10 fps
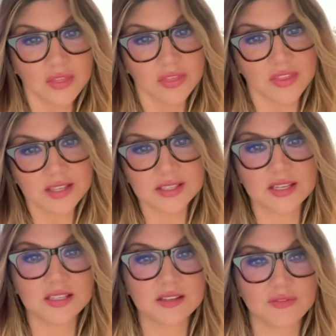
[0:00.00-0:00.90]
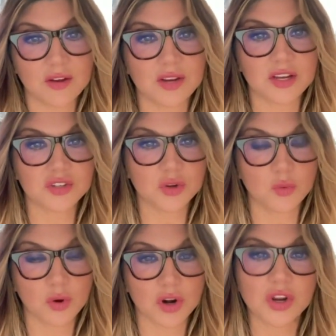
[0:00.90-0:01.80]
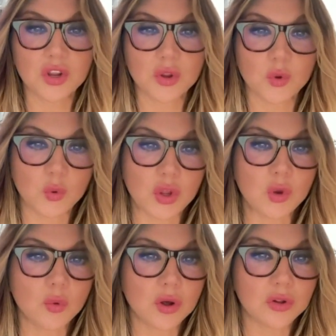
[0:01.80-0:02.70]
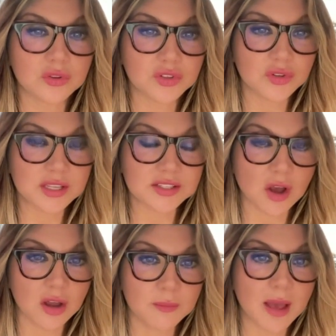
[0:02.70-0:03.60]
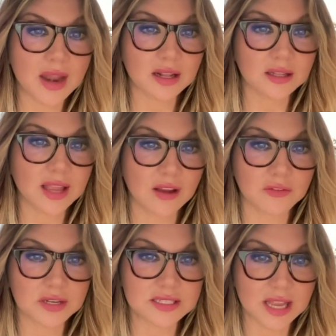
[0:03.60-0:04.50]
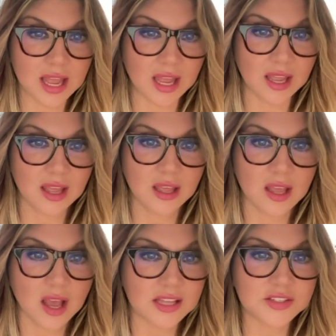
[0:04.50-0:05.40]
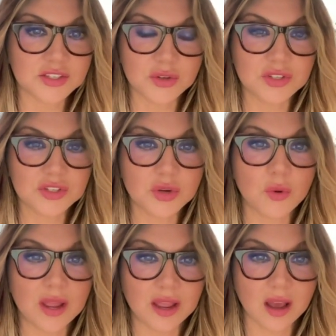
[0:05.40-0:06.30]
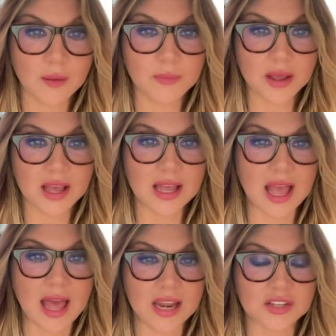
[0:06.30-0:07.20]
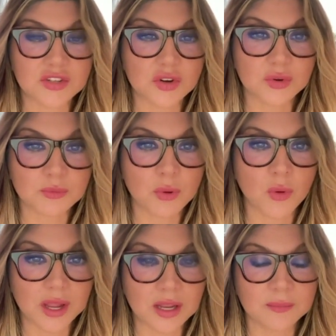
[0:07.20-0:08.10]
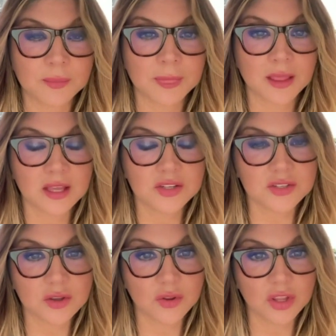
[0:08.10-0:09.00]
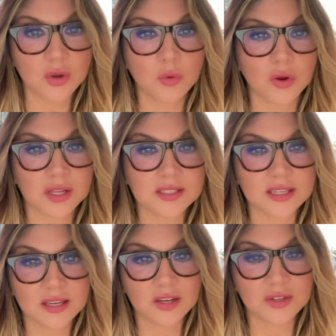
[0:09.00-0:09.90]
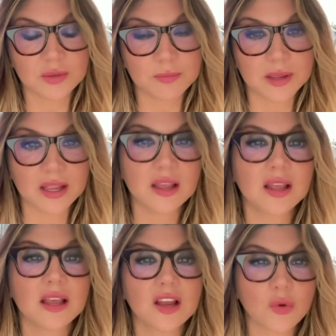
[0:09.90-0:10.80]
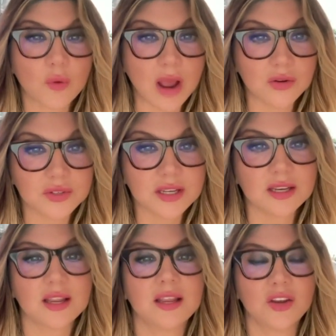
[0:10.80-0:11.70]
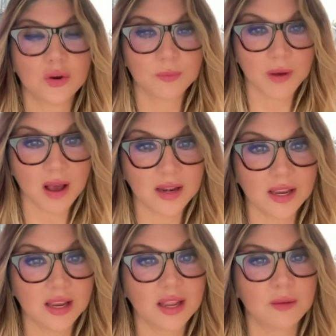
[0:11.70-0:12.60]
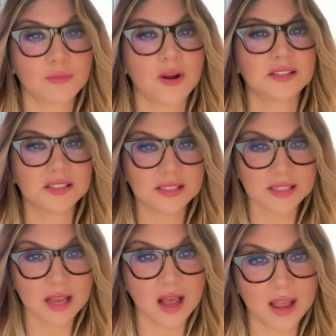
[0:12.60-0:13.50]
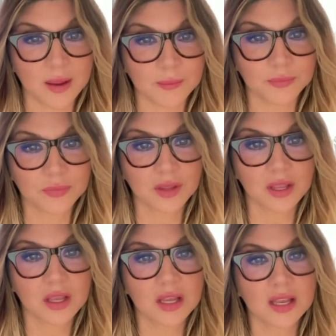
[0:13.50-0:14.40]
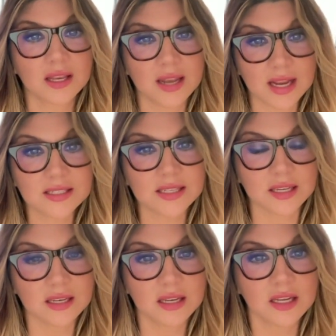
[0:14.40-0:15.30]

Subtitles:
This is the foundational work. You will do these automatically every day as soon as you wake up at a certain point. So you will continue to be grounded in your body, in present time, connected,